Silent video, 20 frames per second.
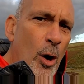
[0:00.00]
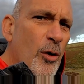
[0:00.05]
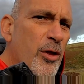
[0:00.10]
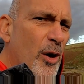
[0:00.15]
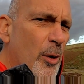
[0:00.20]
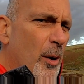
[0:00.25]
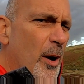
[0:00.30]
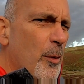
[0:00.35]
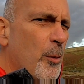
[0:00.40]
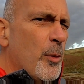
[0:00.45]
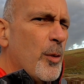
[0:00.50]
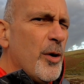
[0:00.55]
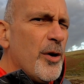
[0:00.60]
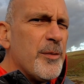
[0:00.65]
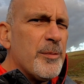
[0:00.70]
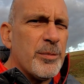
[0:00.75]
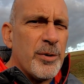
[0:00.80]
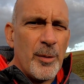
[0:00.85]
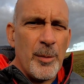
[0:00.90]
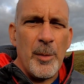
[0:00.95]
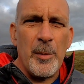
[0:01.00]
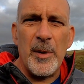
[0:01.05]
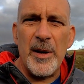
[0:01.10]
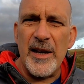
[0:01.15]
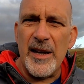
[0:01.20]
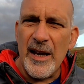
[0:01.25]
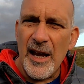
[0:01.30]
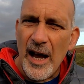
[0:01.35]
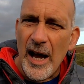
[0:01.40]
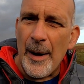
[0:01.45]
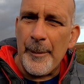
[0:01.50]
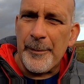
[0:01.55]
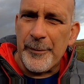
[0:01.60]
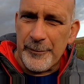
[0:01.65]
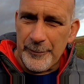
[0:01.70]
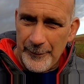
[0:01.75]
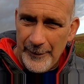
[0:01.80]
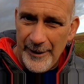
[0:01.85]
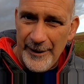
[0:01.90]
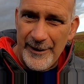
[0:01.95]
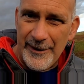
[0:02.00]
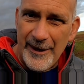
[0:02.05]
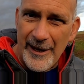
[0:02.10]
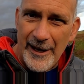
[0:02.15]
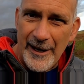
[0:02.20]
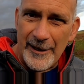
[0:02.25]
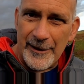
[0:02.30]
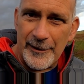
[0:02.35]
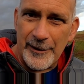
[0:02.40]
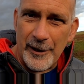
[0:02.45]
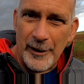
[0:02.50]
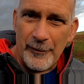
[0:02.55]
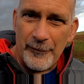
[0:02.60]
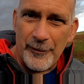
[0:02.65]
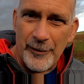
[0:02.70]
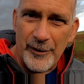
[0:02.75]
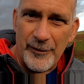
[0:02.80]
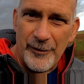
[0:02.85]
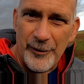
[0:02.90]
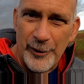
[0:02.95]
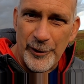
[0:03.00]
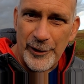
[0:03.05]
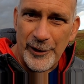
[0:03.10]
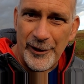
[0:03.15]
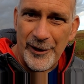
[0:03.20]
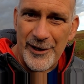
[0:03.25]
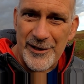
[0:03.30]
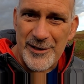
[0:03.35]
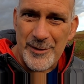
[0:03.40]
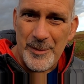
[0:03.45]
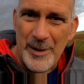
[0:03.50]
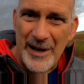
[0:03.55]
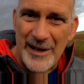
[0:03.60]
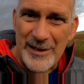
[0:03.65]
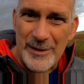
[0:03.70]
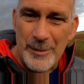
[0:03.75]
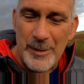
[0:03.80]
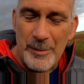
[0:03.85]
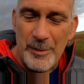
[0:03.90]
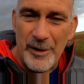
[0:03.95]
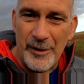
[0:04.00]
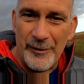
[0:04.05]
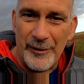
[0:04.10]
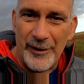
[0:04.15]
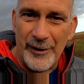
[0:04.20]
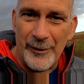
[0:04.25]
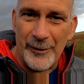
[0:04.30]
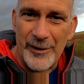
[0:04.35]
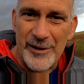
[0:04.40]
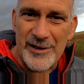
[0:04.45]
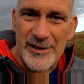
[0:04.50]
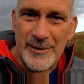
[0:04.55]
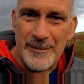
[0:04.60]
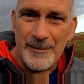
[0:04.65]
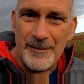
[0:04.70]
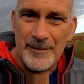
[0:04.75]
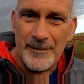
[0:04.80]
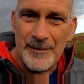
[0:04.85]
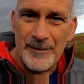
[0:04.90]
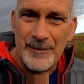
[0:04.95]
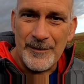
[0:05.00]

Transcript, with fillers: although I would probably upgrade that and go for the fertiliser bag, to be perfectly honest.